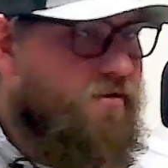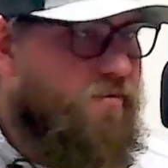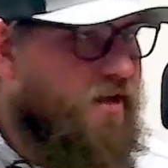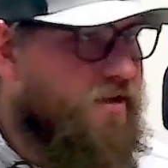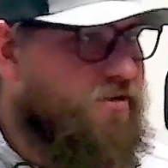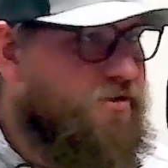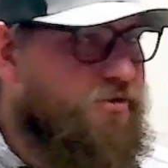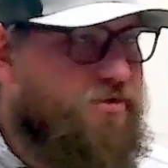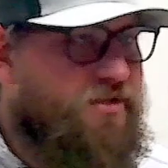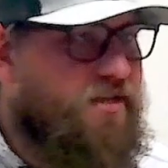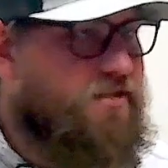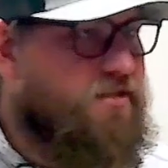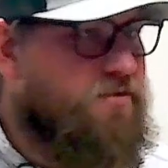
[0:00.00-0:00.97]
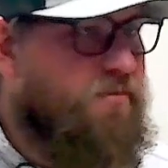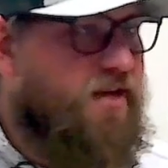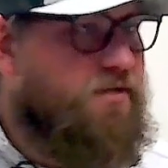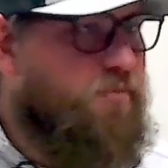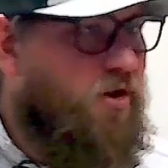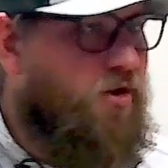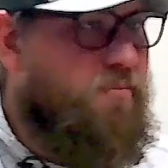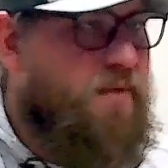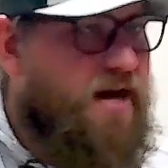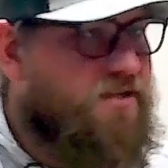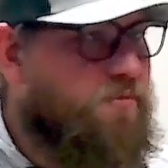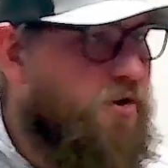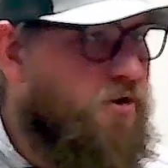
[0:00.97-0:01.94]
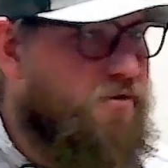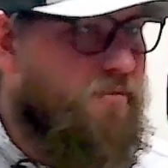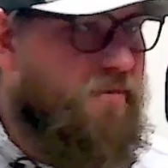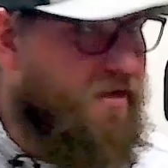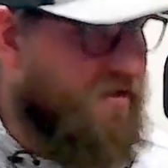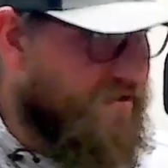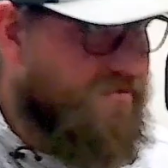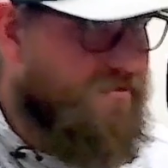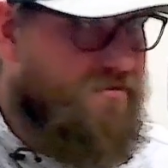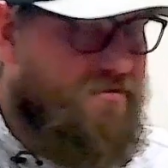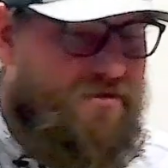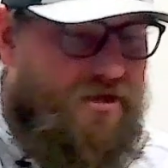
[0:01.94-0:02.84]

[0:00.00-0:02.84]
We had 2 seasons of baseball and basketball in the middle. Okay.